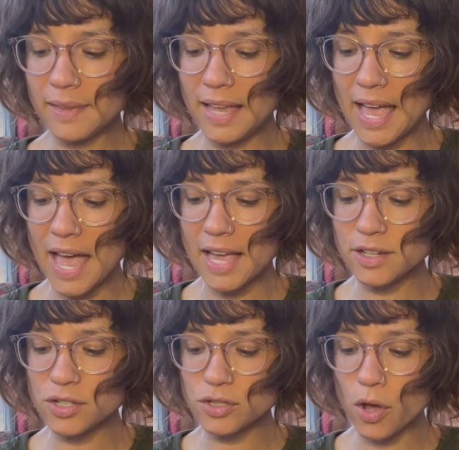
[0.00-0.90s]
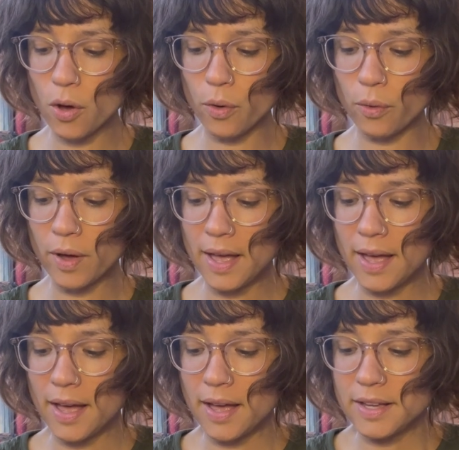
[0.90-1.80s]
And so,
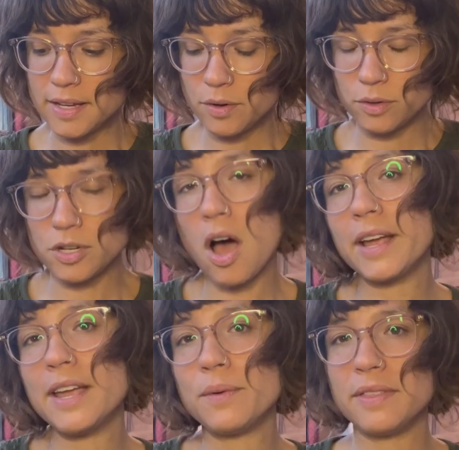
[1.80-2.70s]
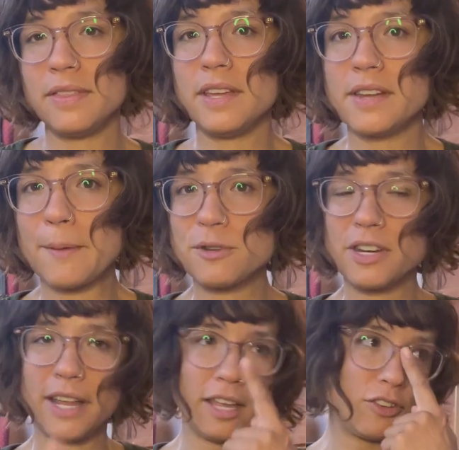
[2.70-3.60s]
talking with the
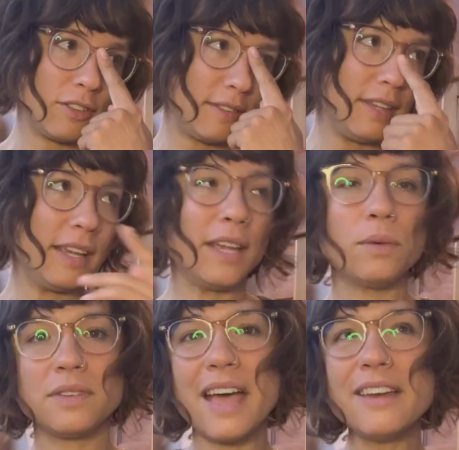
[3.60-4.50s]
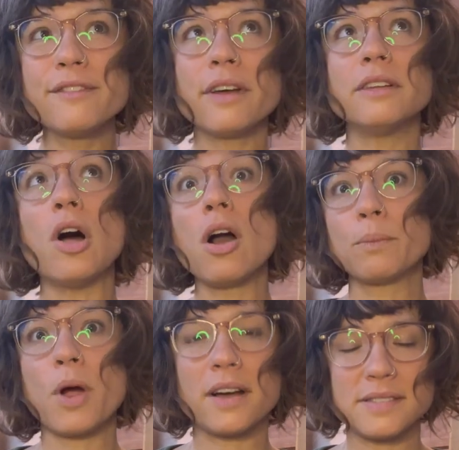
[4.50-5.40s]
adoption agency, it was kind of a long
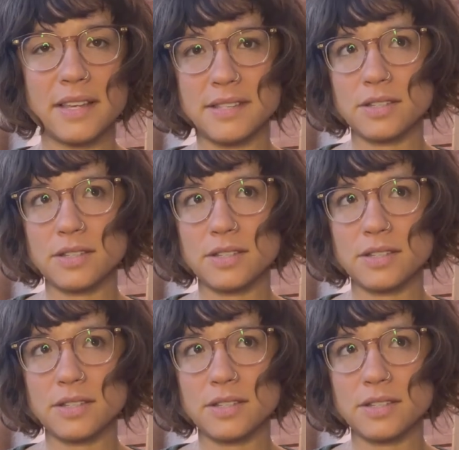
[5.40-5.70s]
process.